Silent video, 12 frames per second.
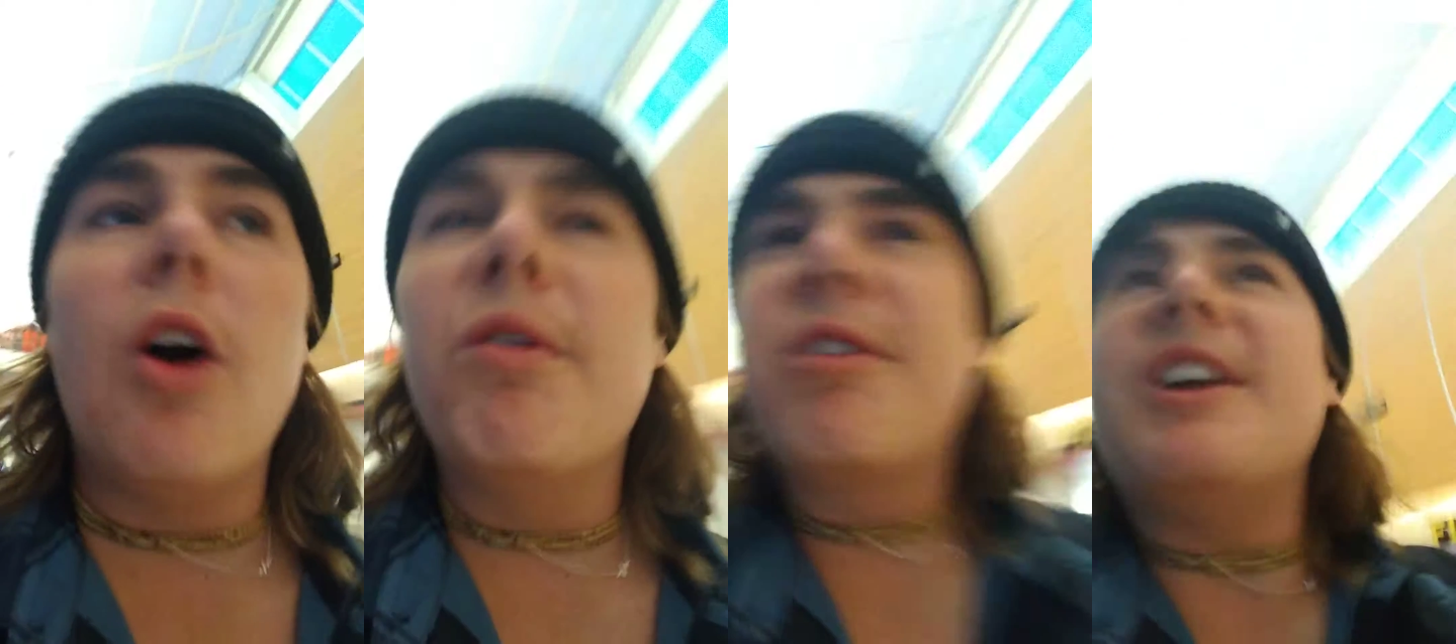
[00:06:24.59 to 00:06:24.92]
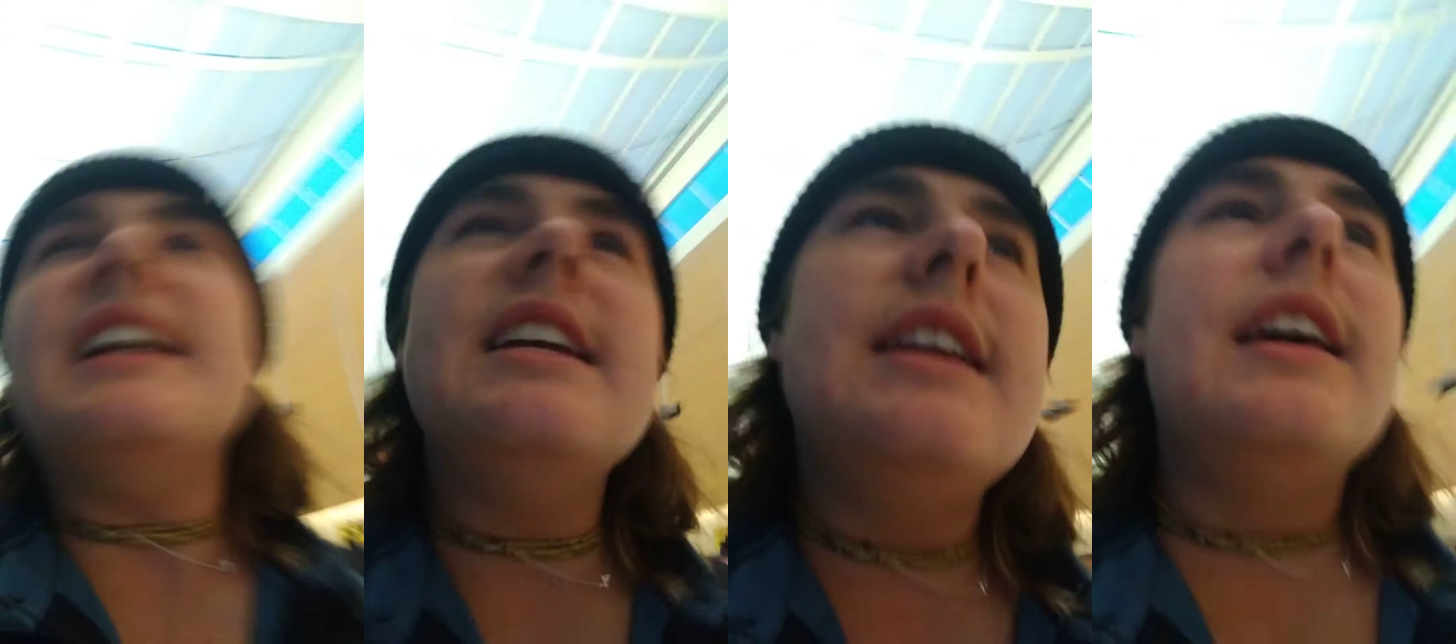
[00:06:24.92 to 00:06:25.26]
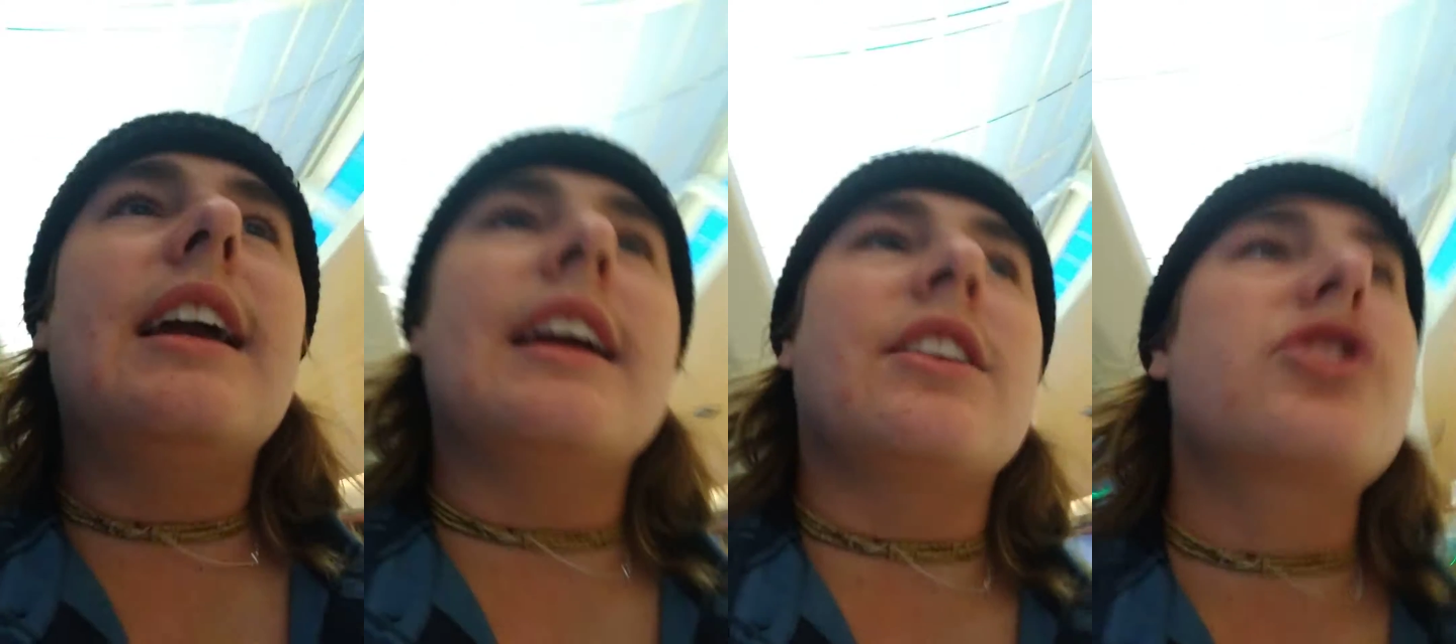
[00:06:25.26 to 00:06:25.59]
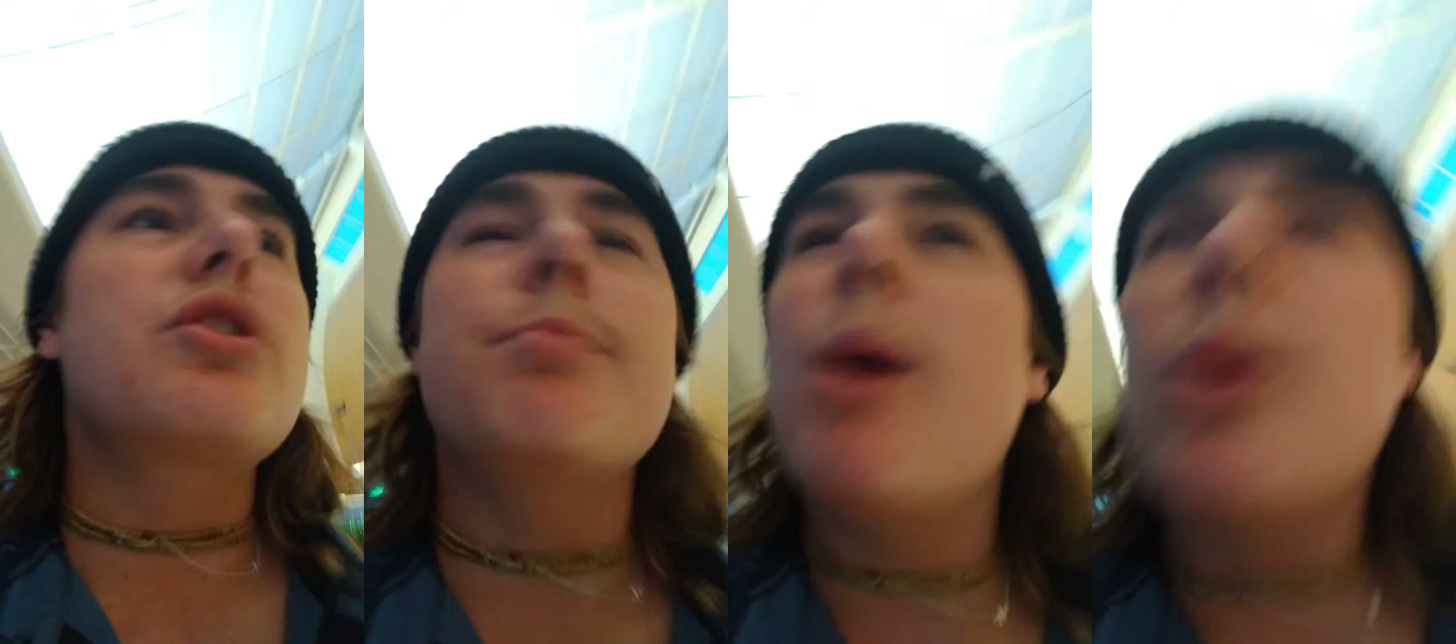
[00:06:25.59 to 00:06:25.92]
overeating and
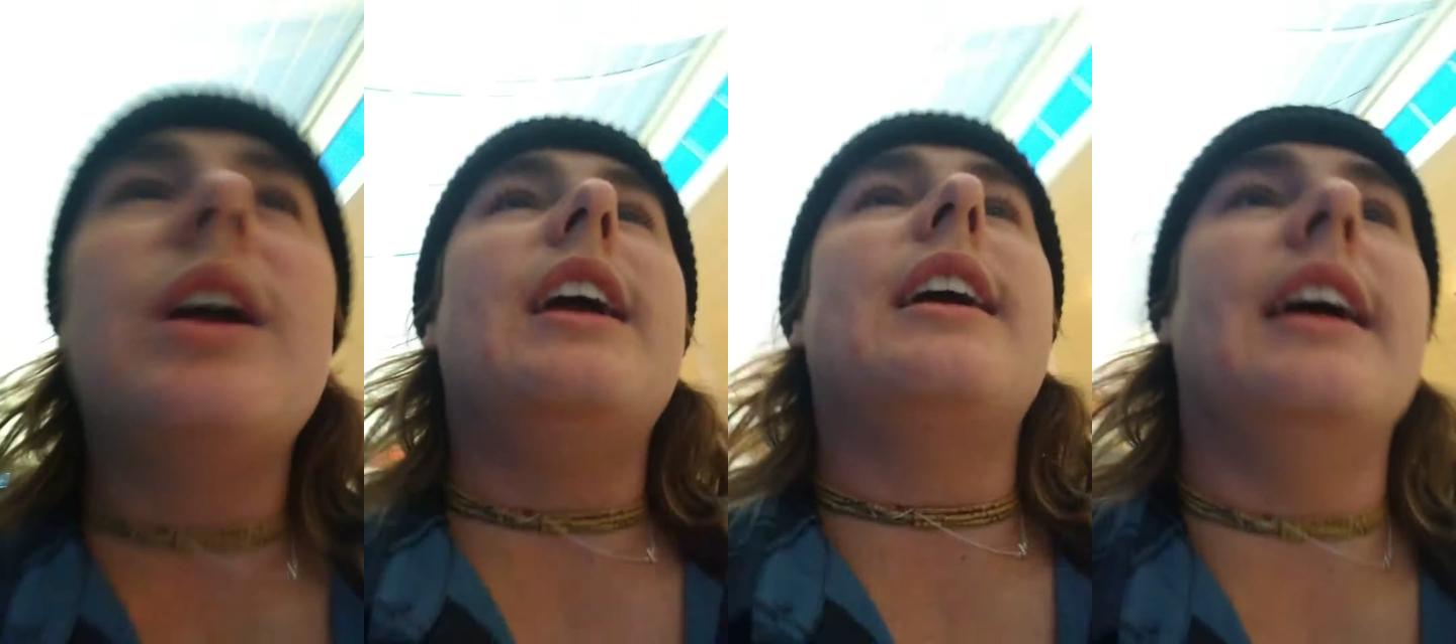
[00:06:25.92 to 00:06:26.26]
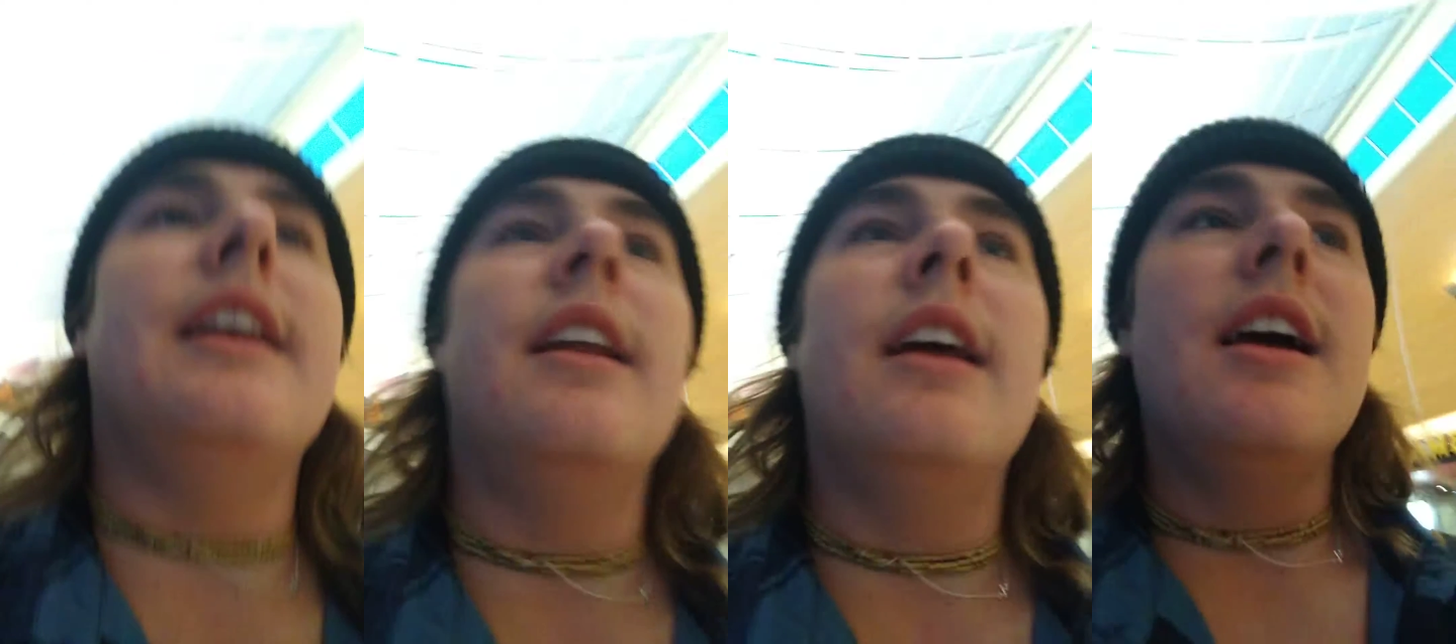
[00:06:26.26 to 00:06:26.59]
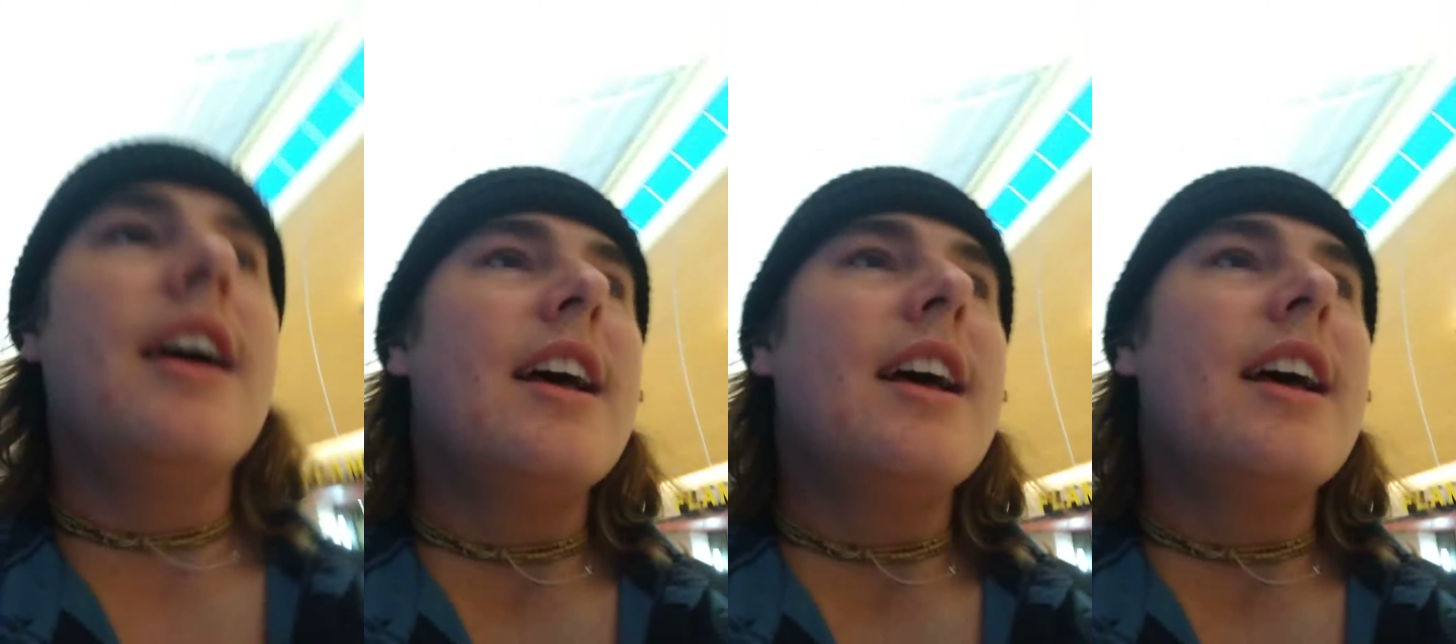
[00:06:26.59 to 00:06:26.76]
smoking and